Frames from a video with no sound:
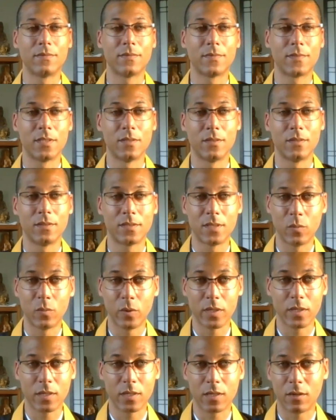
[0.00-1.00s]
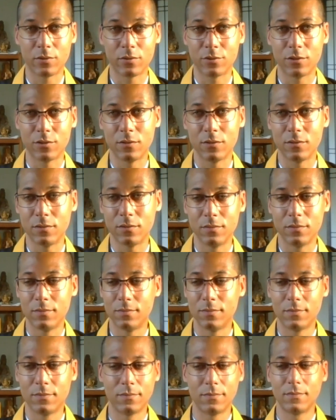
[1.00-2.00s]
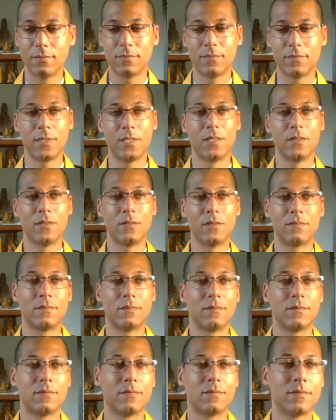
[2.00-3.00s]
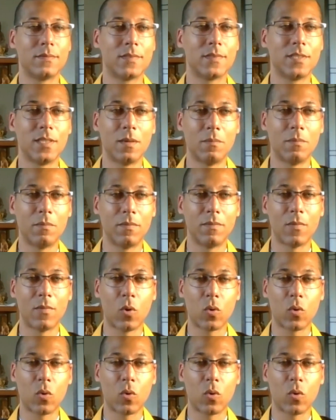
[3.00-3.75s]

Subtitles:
So someone calls you, you know, some